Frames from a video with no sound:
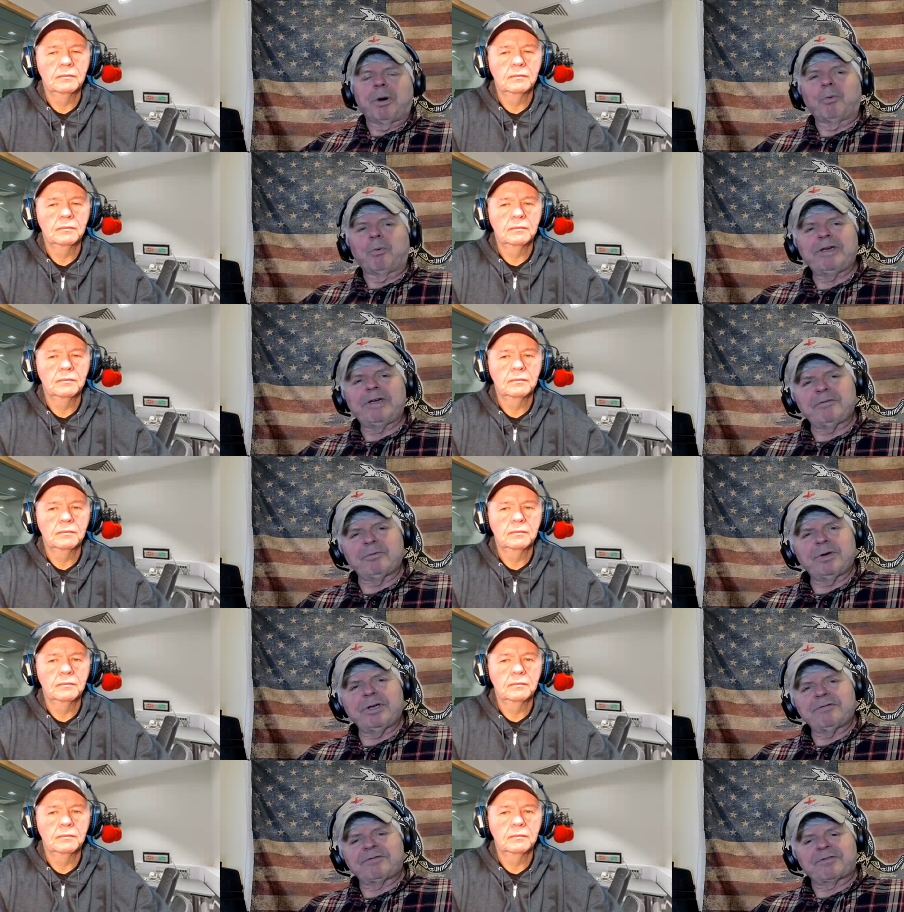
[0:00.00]
Speaker 1: but we
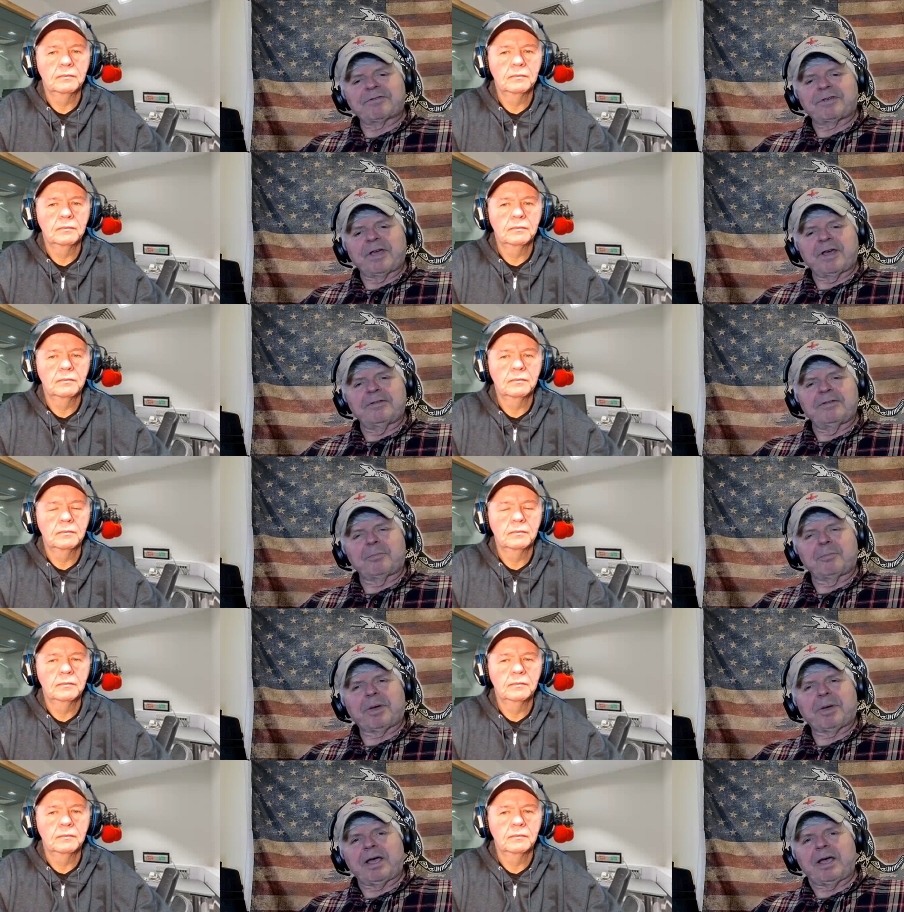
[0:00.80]
we've, we've said
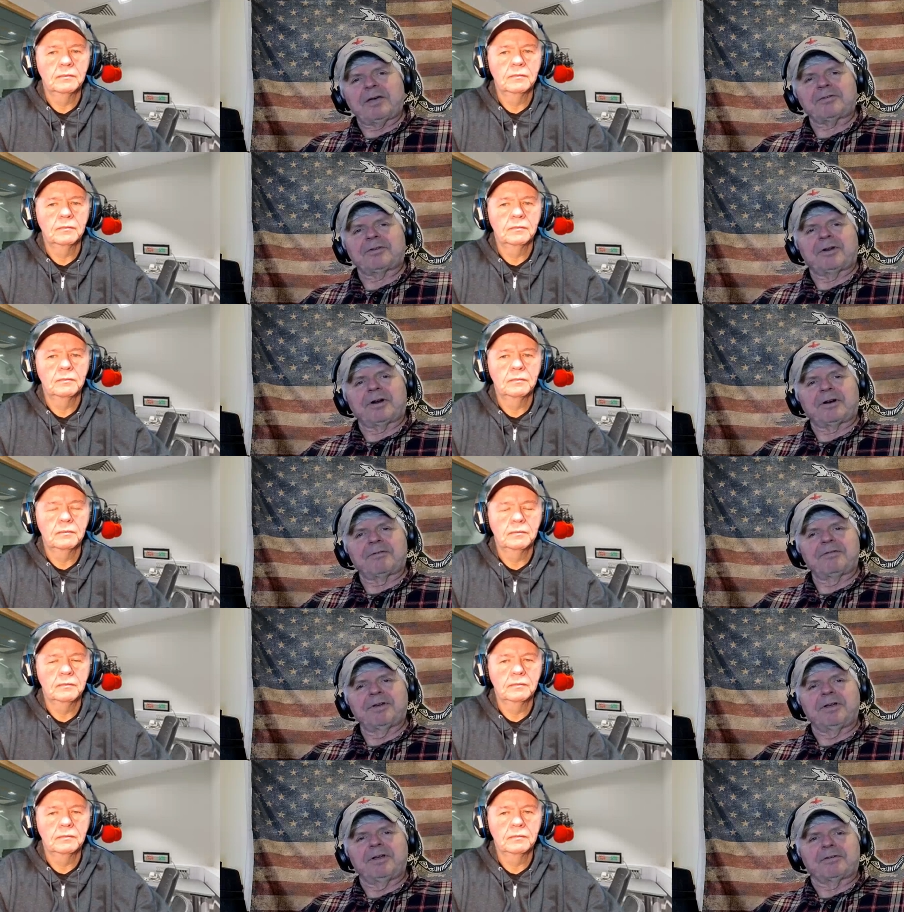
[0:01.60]
in the past in
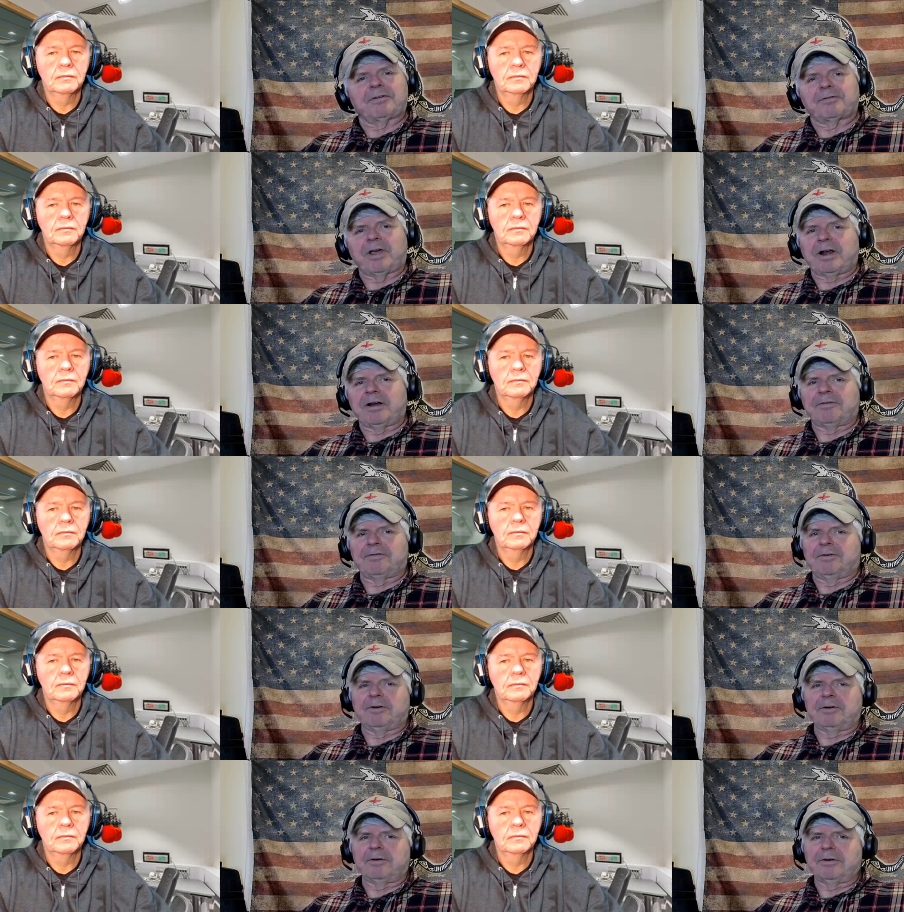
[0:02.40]
our videos that
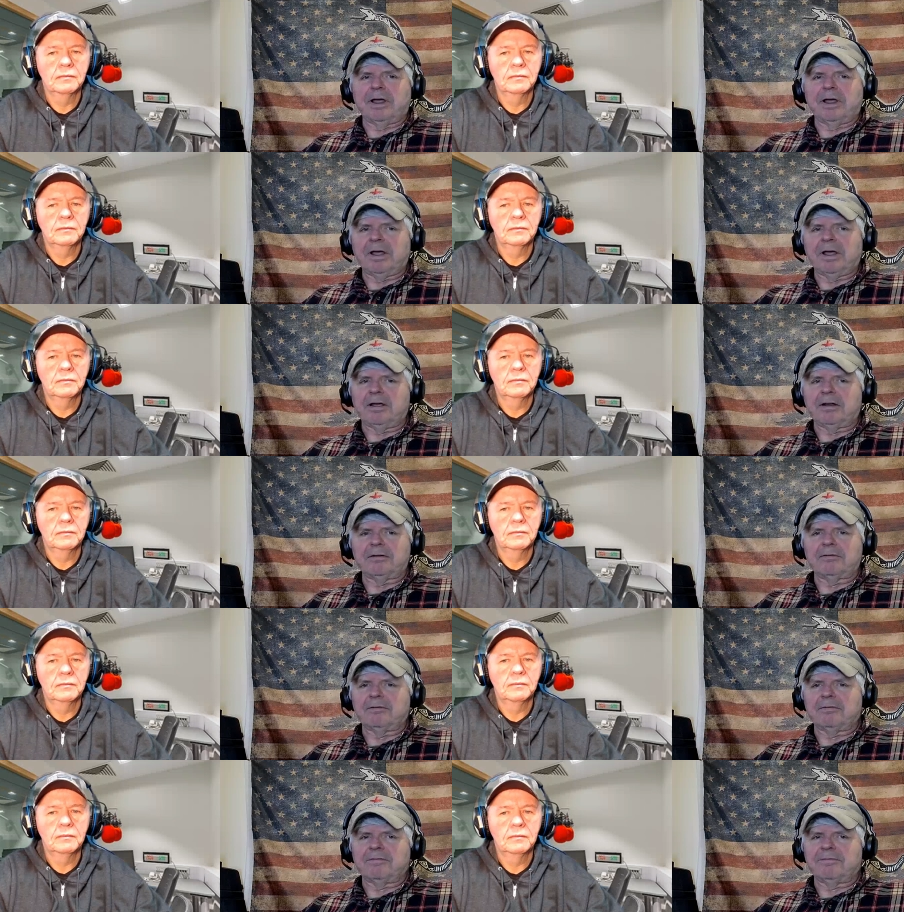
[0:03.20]
if you're
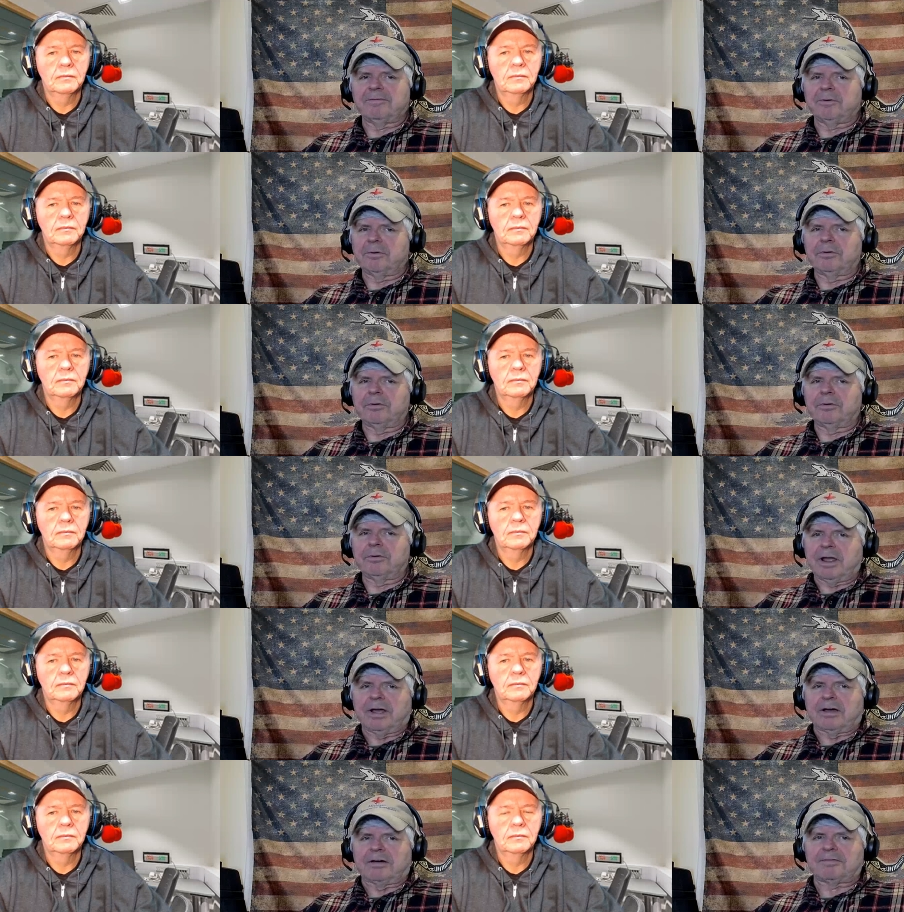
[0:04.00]
not
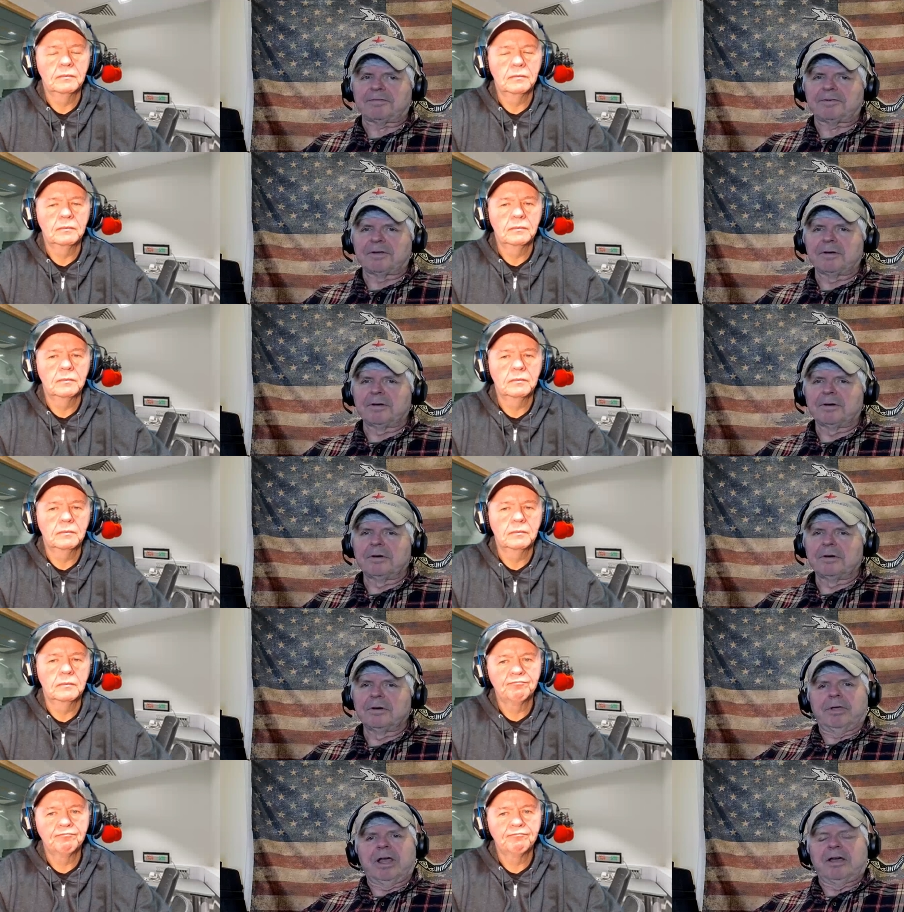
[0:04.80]
full left,
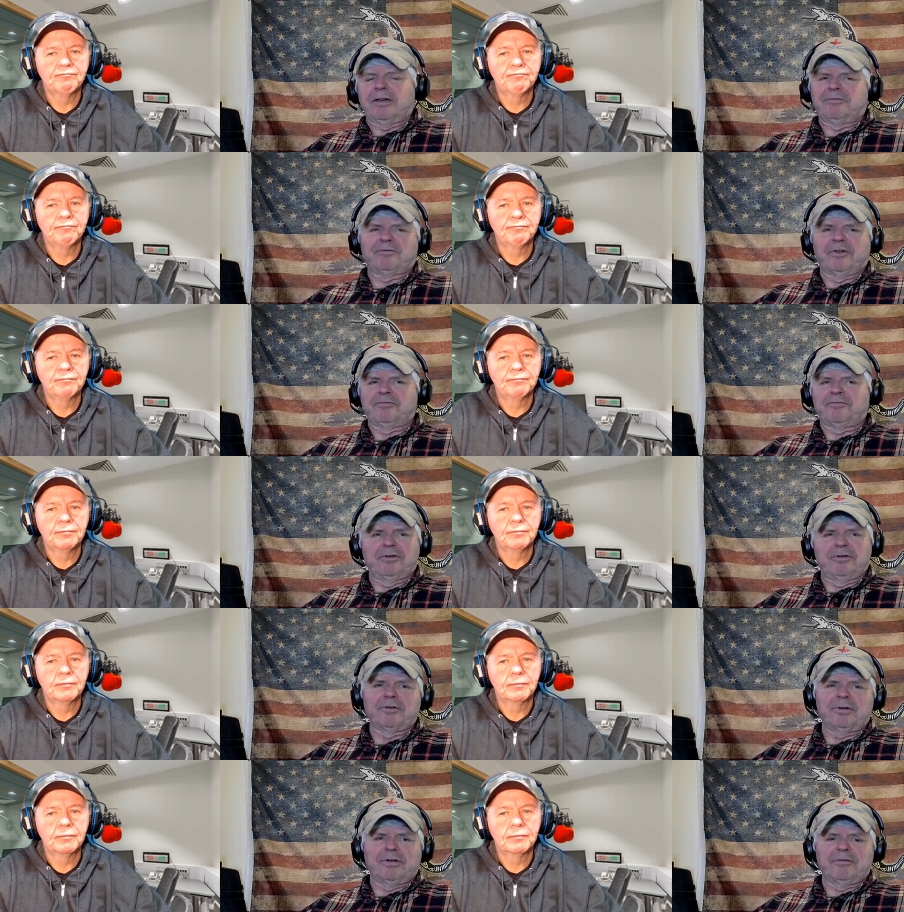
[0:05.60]
yeah, if
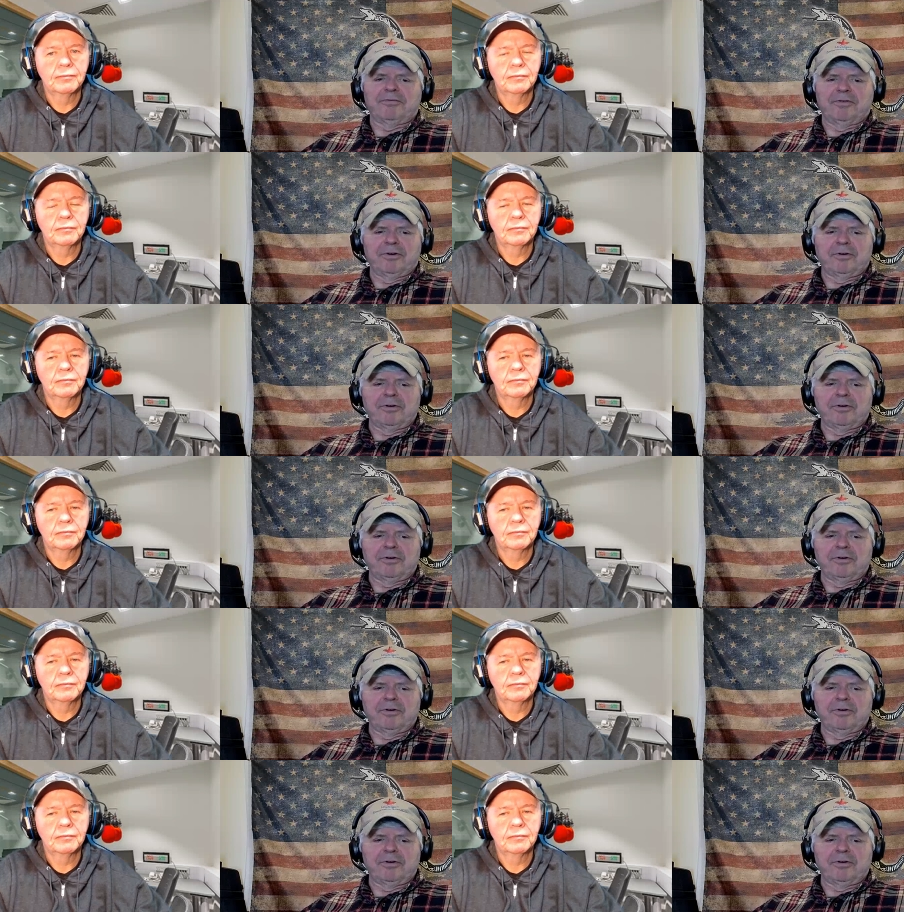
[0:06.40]
if you're if